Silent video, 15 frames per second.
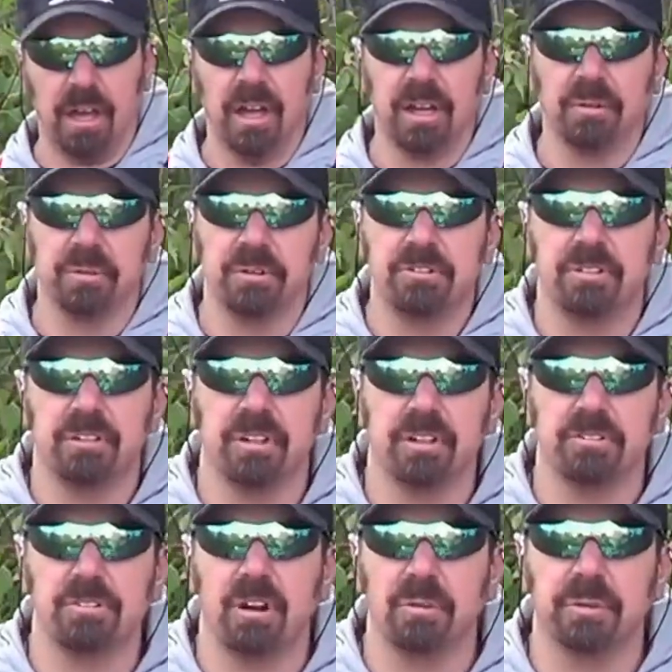And we're going to
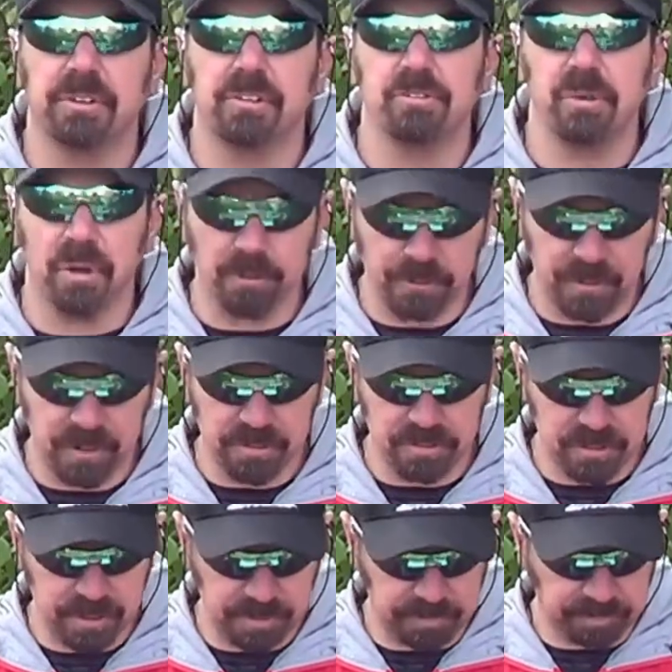start with the drill
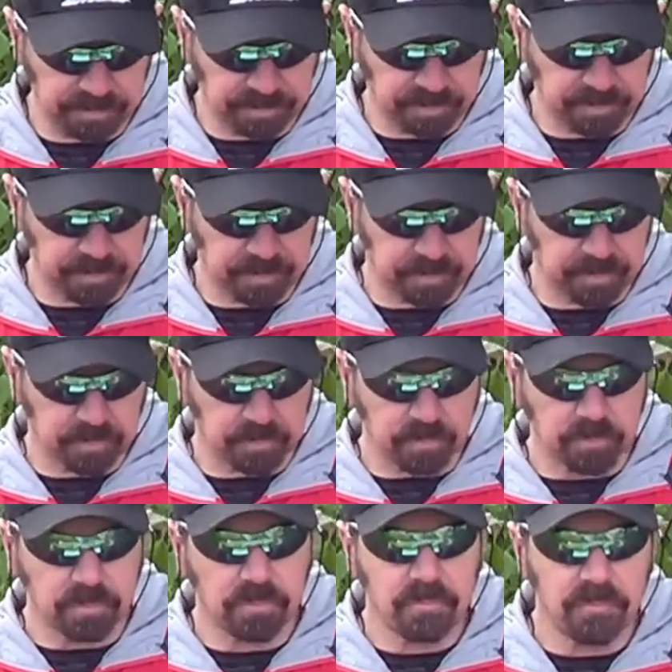first.
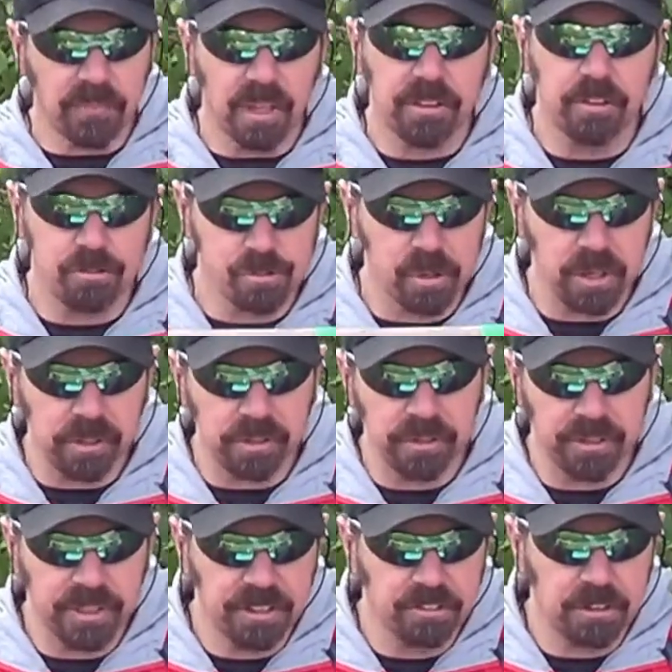The drill
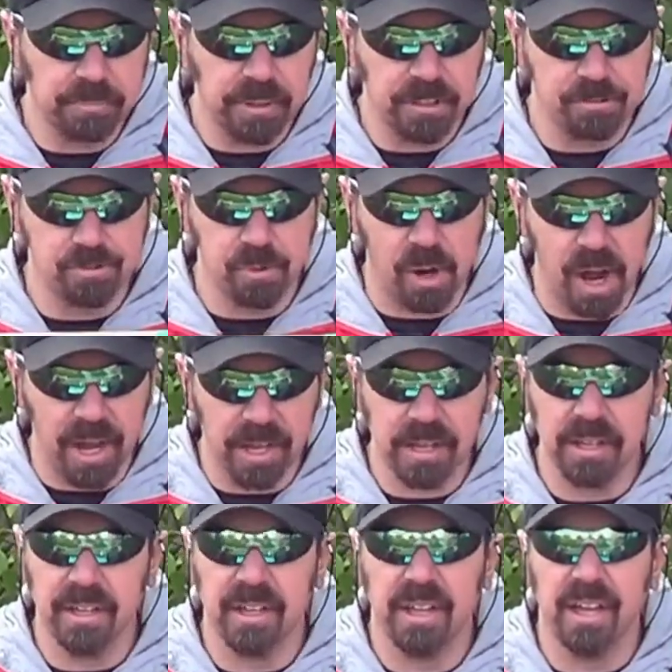needs to be dry
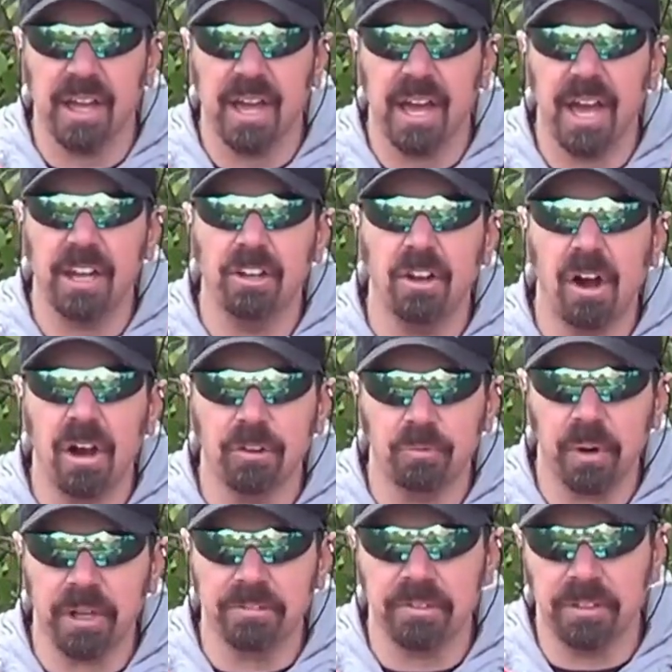and
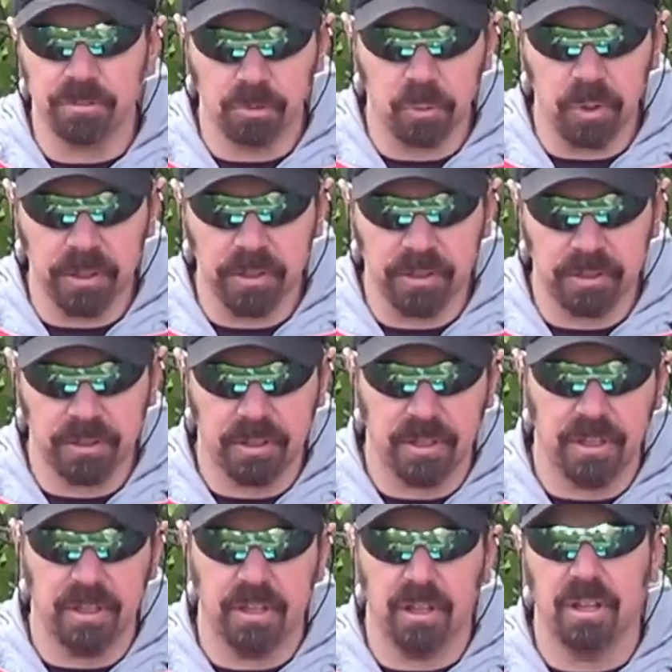non-resinous wood.
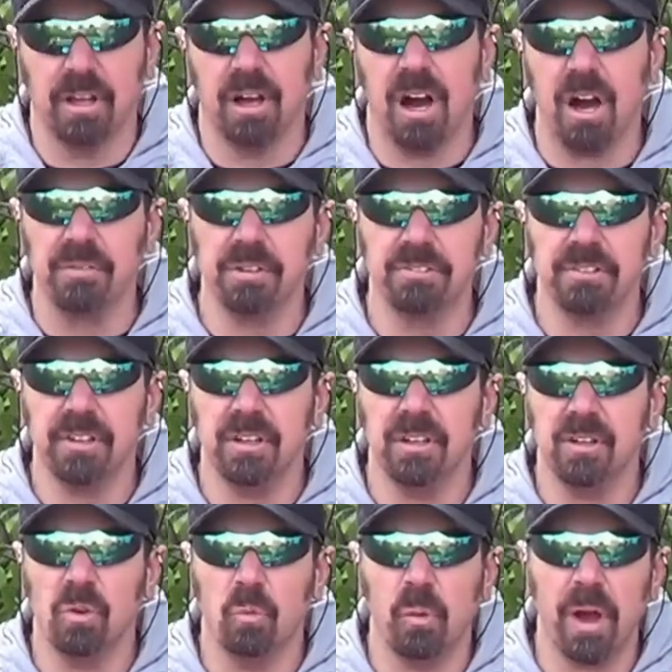
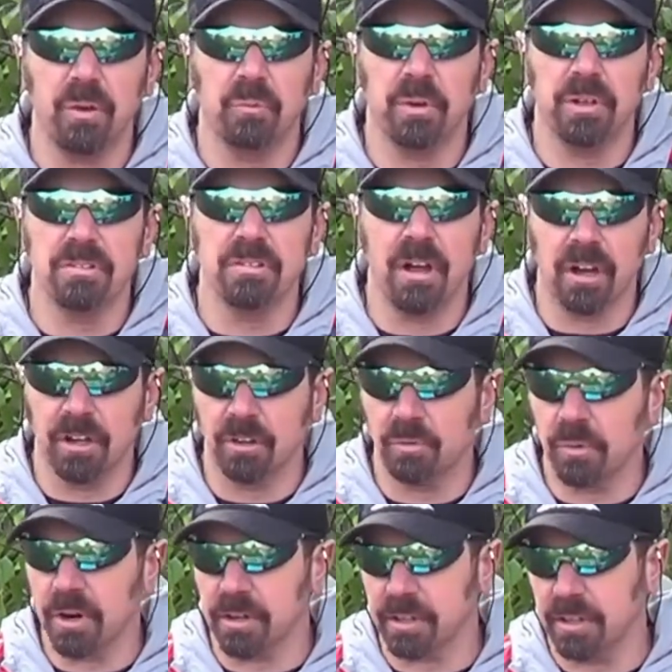Obviously wet wood's not going to
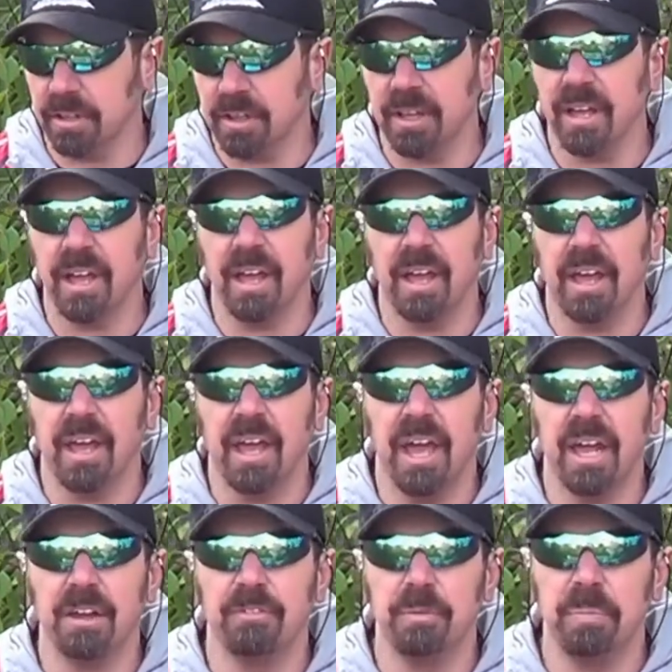work,
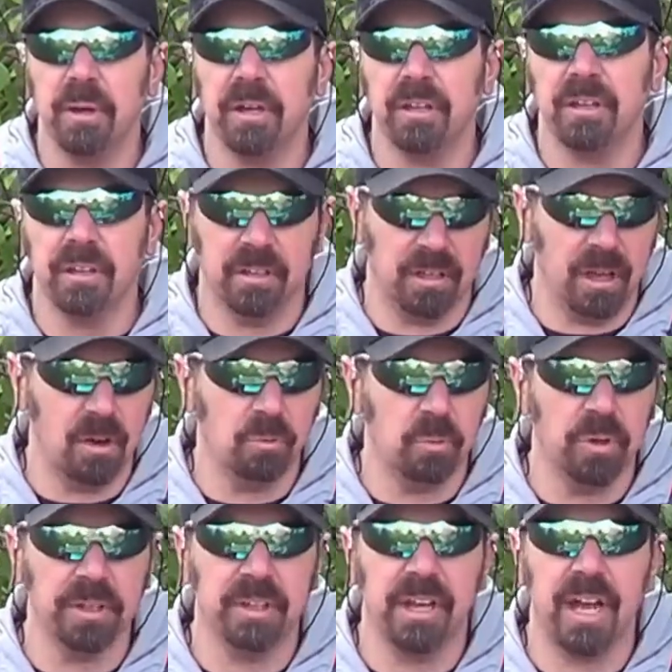and if you pick a
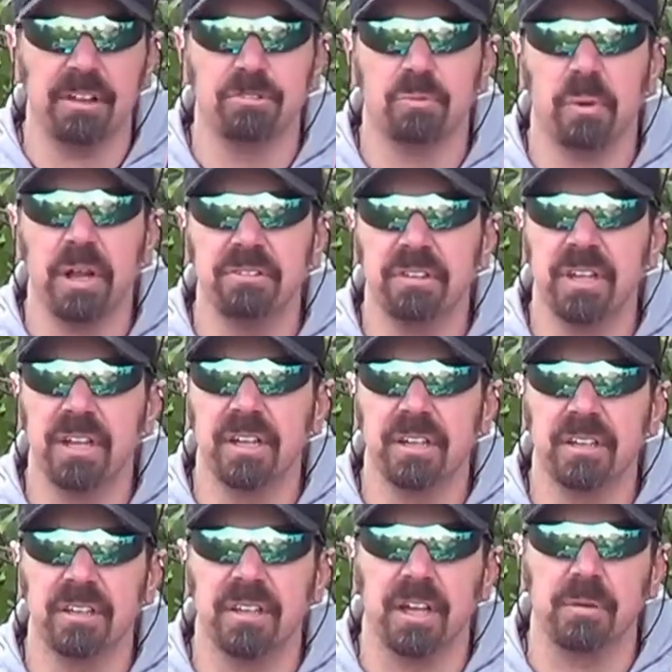wood that has resin in it
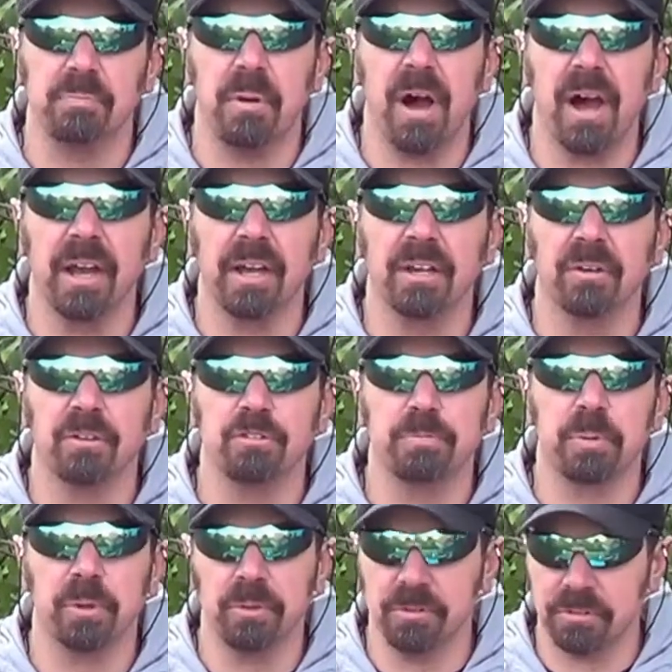like pine or
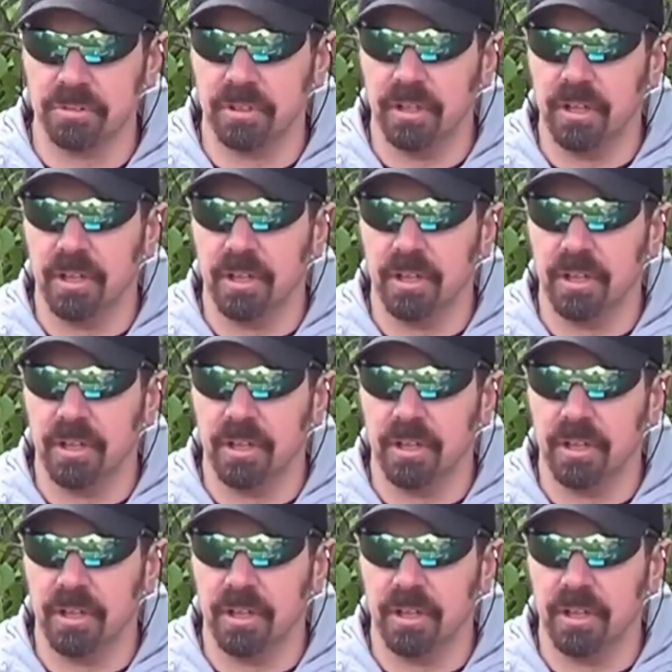spruce,